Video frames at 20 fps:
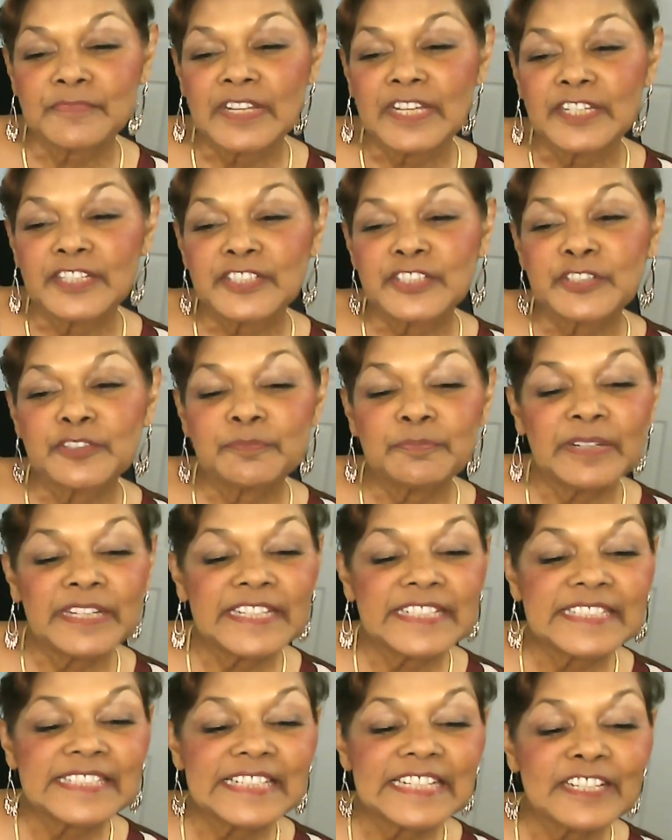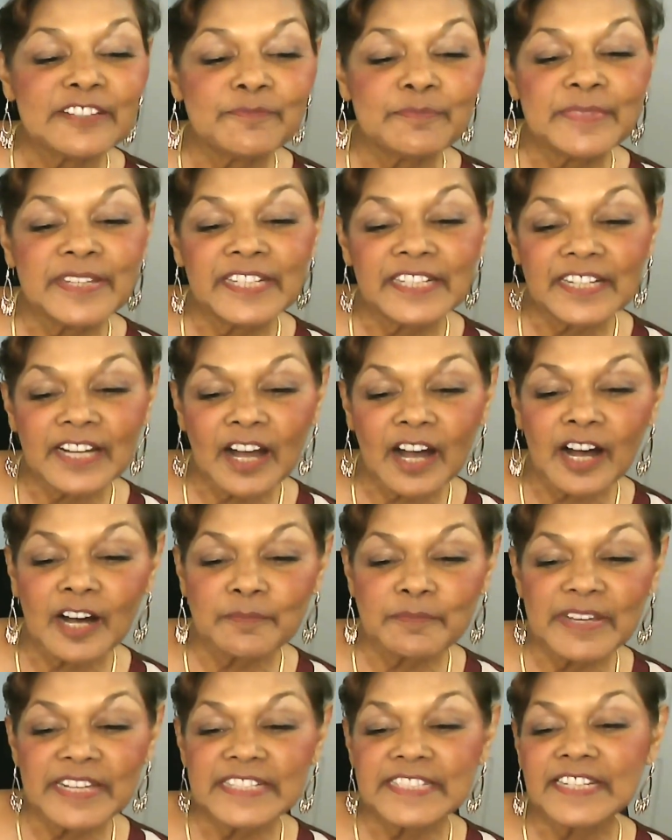So please leave me a
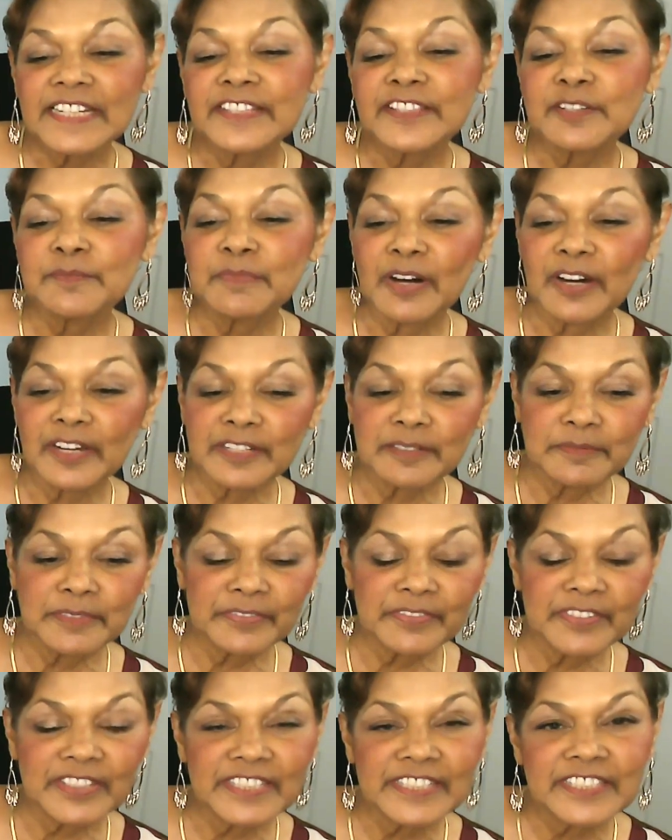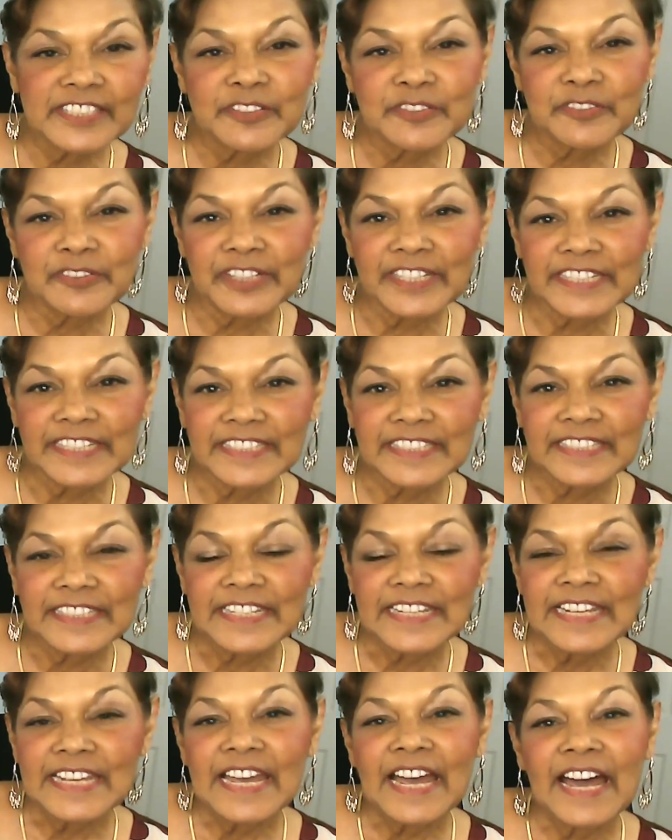comment at the bottom of the screen.
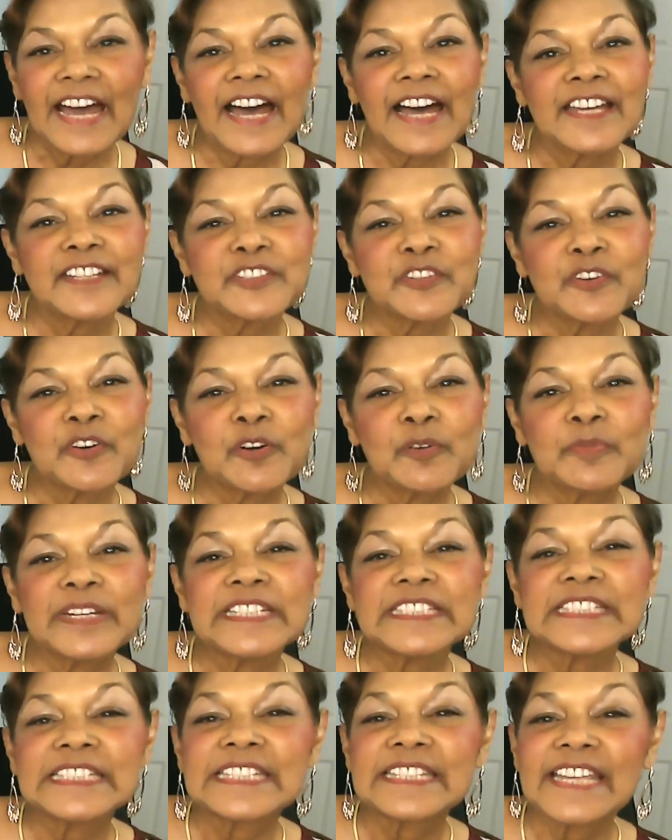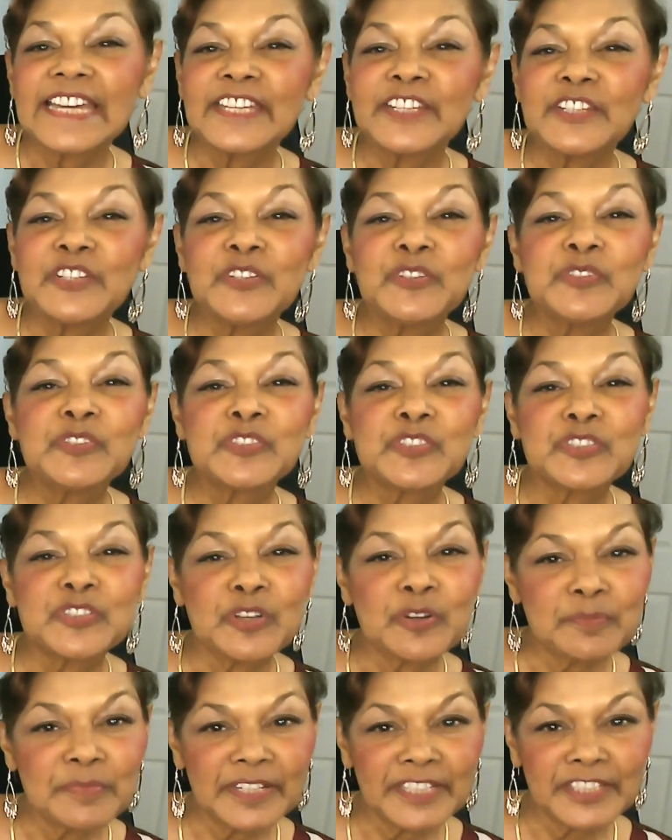As always, thank you
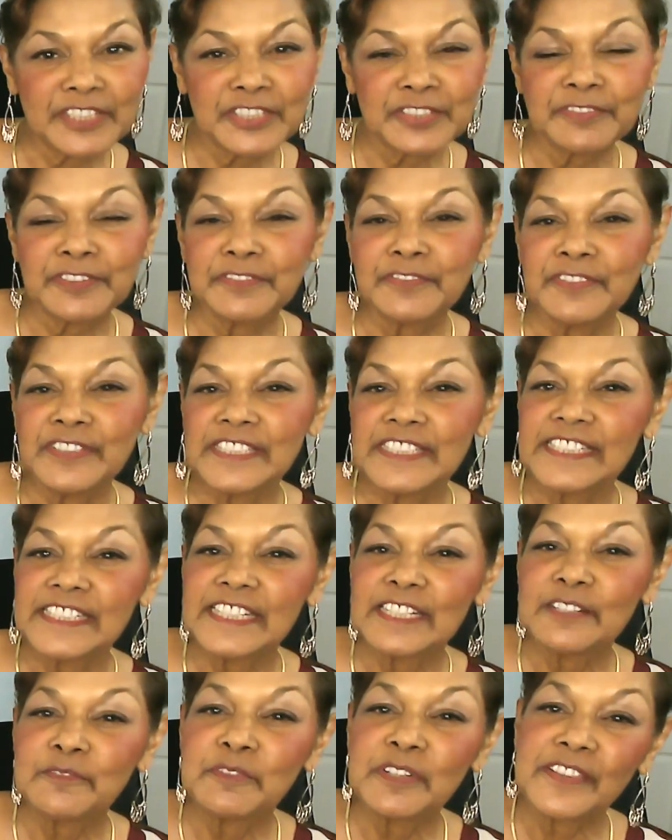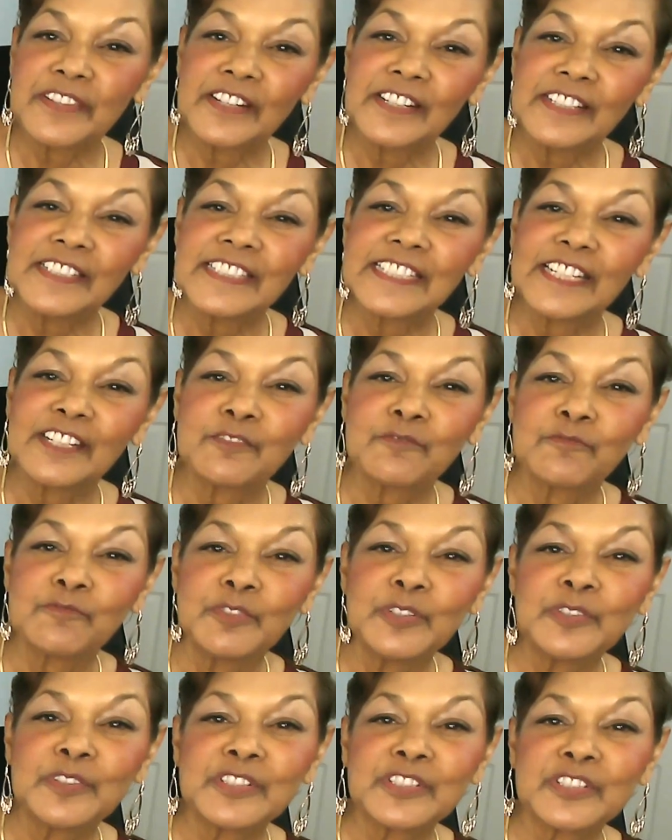so much for visiting with us at
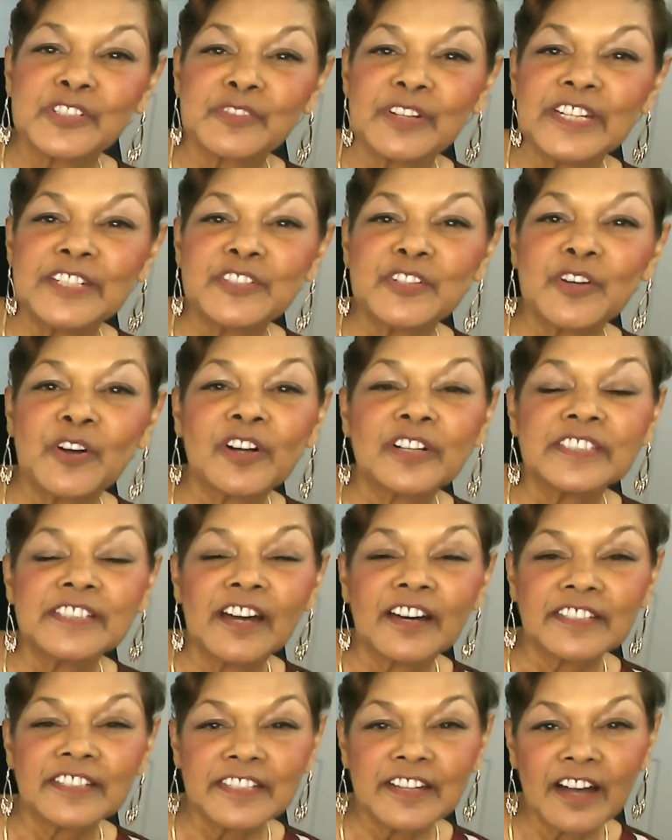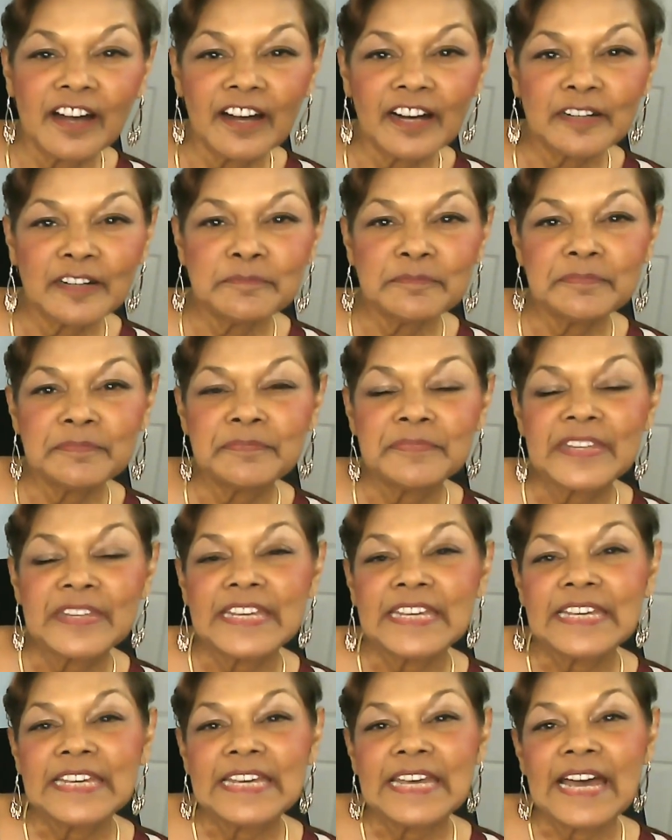ruthstraighttalk.com.
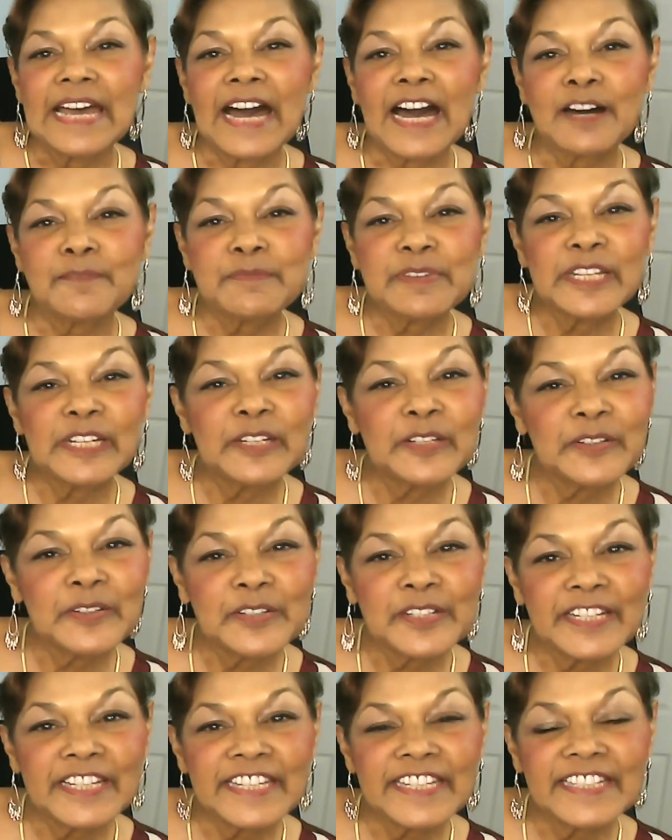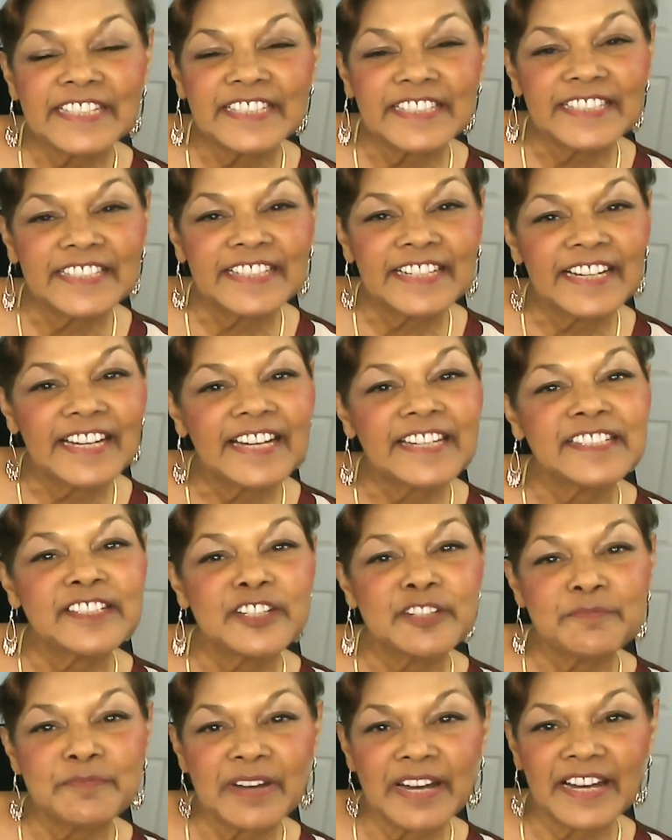Happy learning and
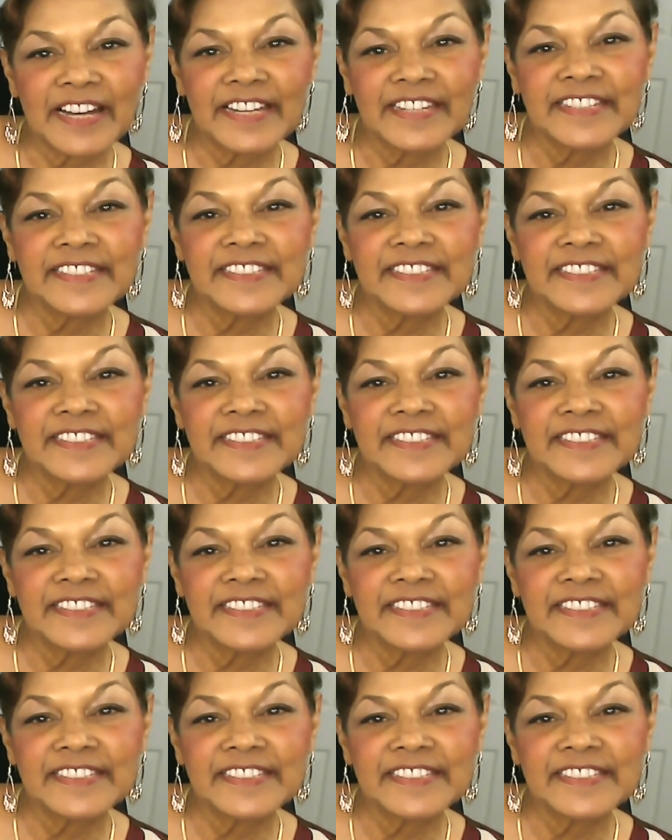goodbye.